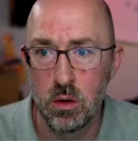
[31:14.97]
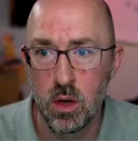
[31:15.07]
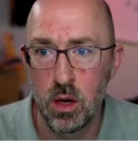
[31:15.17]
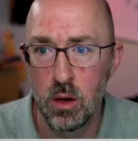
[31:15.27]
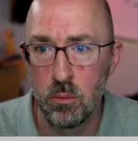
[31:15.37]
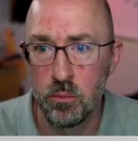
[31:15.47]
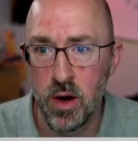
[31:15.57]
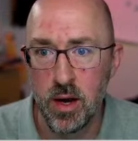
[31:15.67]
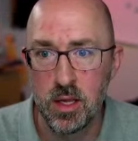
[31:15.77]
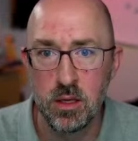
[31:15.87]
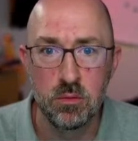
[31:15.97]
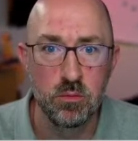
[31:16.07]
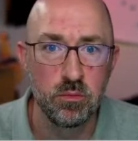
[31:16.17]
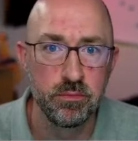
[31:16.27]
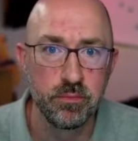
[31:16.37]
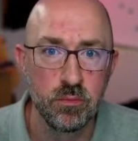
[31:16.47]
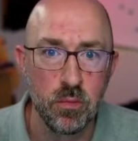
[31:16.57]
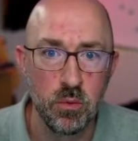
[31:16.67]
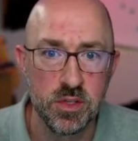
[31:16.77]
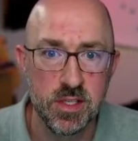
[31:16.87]
body,
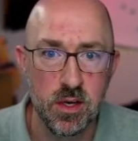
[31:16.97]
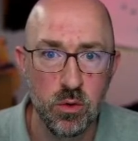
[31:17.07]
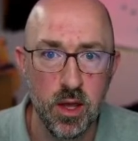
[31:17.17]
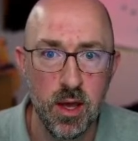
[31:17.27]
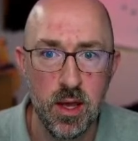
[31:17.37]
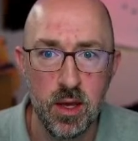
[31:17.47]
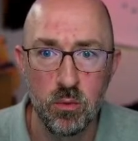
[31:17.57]
and we say okay.